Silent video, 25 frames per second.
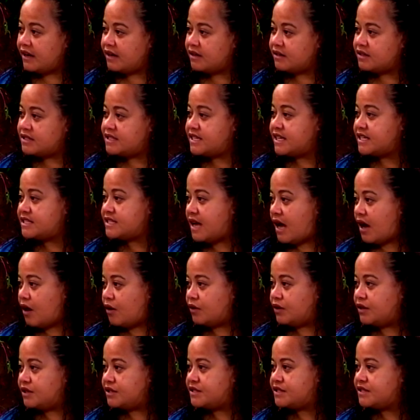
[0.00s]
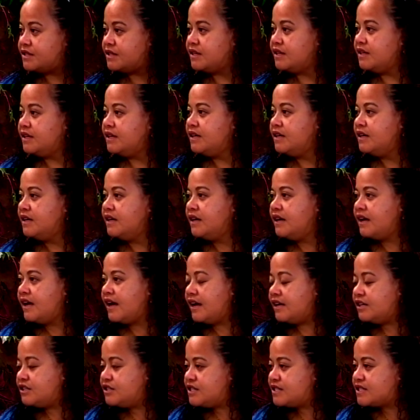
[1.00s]
6 hours,
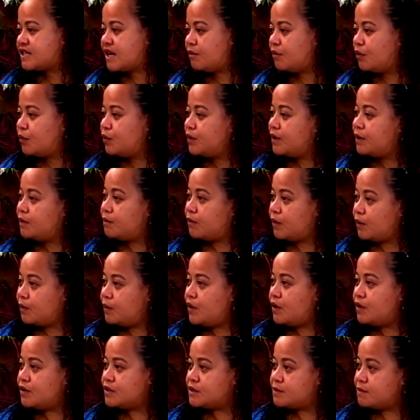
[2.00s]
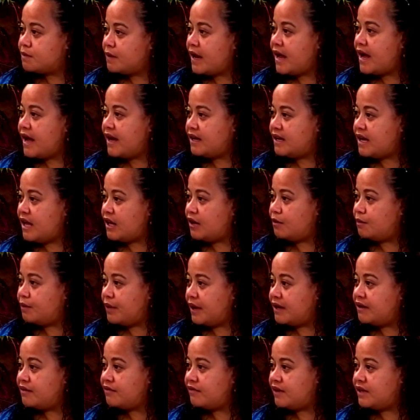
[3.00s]
and just come up with a proposed plan that'll
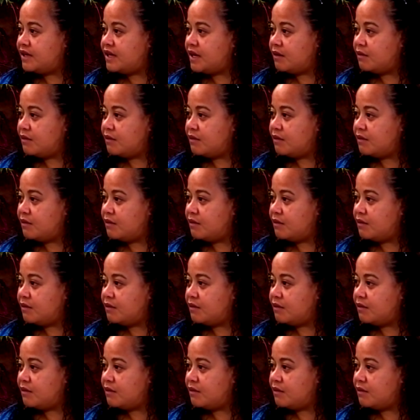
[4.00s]
benefit them